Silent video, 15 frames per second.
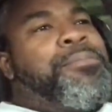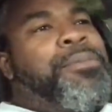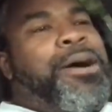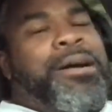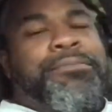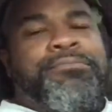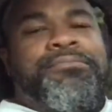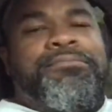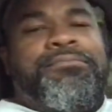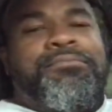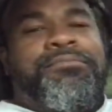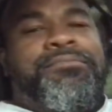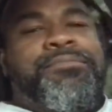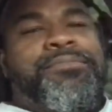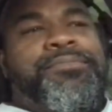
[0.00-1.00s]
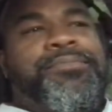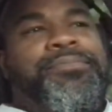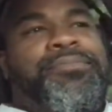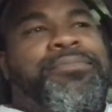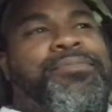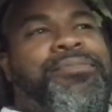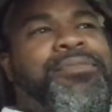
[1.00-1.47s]
But
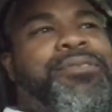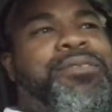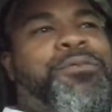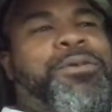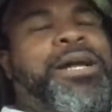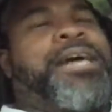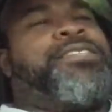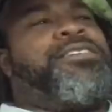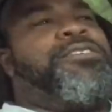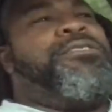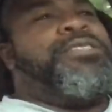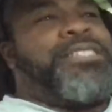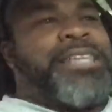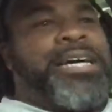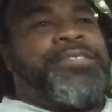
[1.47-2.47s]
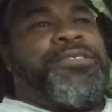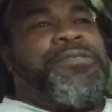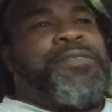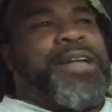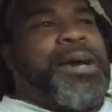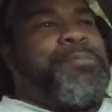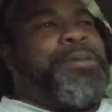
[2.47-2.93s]
what I do is I
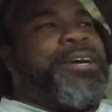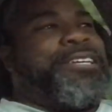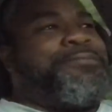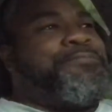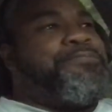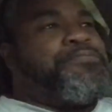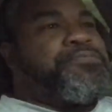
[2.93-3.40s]
do flatbed.